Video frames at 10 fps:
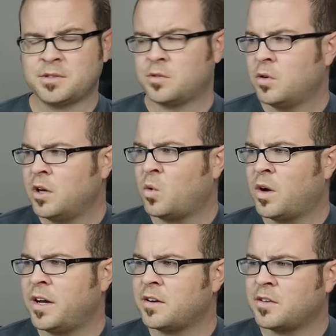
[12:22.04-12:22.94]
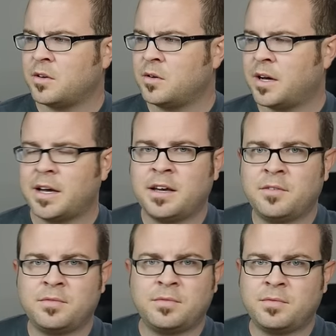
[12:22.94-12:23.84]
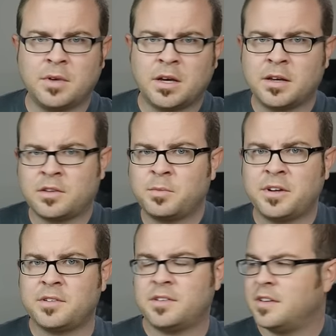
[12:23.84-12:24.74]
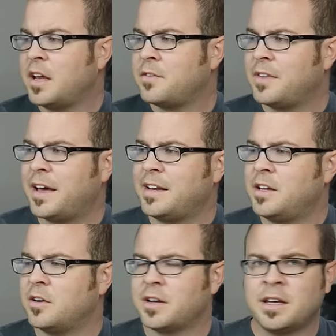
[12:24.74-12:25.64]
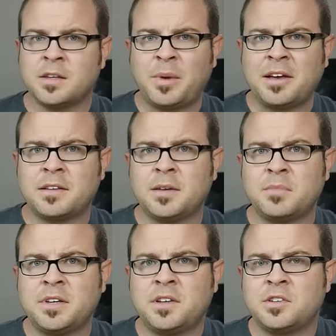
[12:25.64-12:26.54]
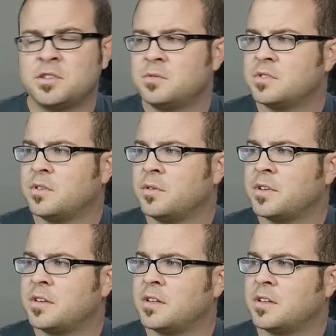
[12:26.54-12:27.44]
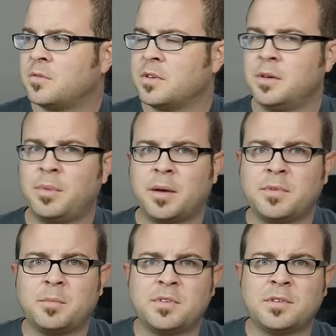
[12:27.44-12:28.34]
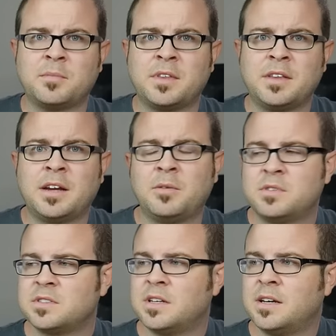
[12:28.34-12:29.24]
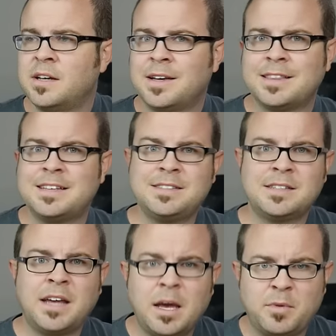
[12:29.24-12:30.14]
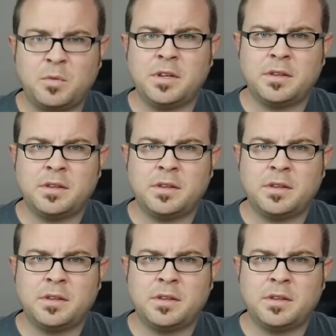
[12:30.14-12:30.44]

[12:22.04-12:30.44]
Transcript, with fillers: or coil whine, although I have uh, experienced none of that here. Again, the backlight bleed issue was the only thing that really popped up as something that I was uh, less than happy with.